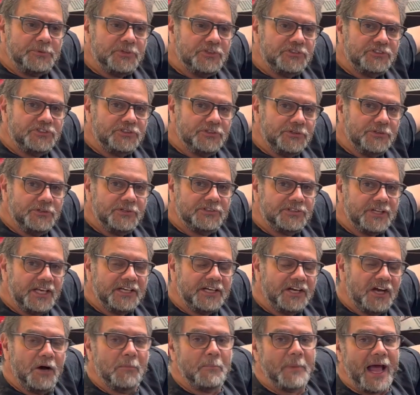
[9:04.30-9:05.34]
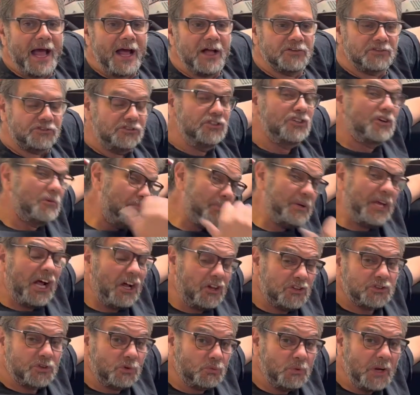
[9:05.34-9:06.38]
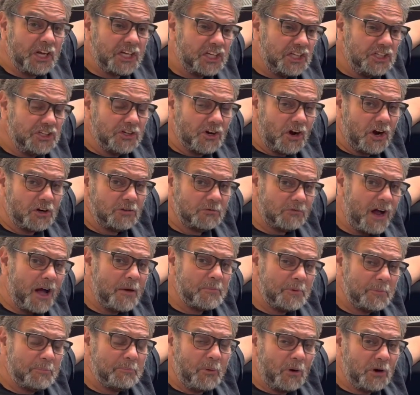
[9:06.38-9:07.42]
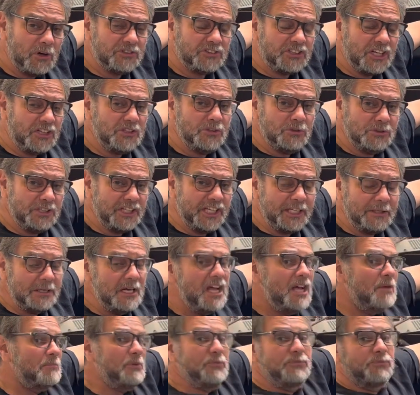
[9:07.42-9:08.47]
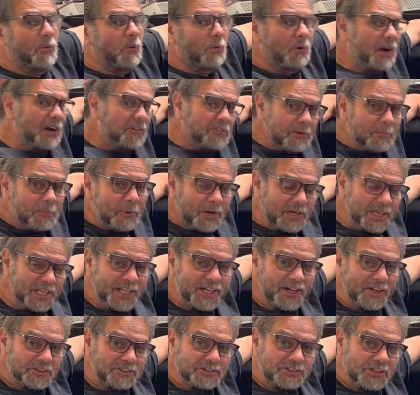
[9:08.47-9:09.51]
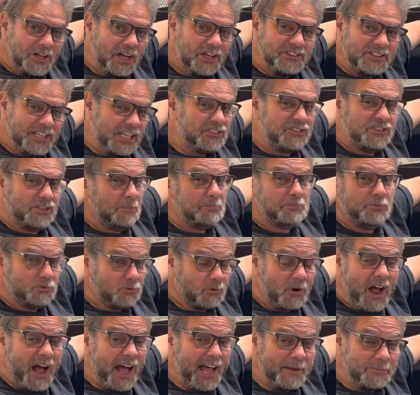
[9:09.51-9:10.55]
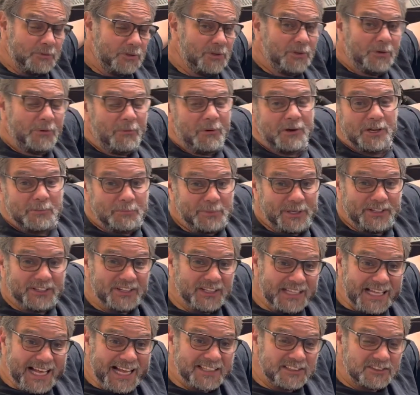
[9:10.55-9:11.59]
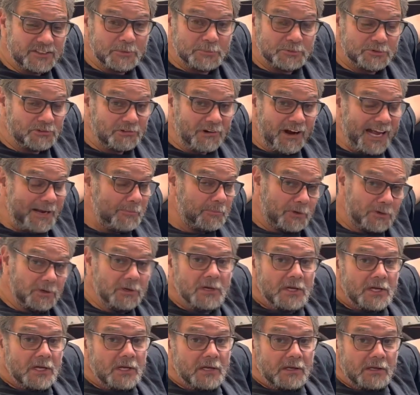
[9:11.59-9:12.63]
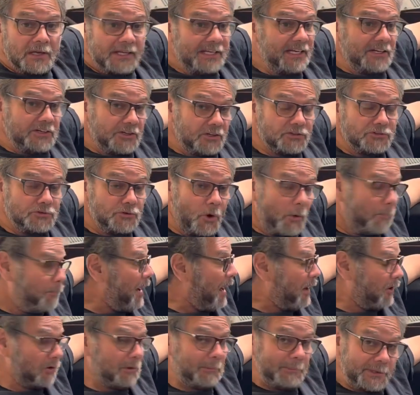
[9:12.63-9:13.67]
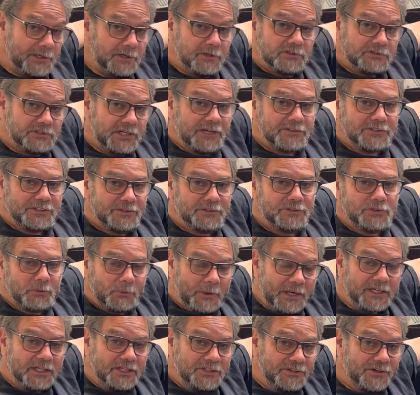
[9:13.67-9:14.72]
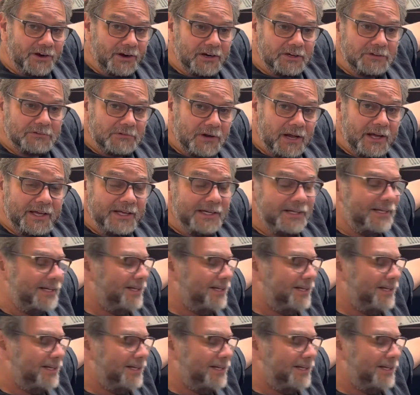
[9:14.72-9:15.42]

as soon as they come out, so you can be out at the wrecking yard robbing parts that you need before everybody else does that's subscribed. You don't want to be the last subscriber, and then there's no power mirrors out there at the wrecking yard, right?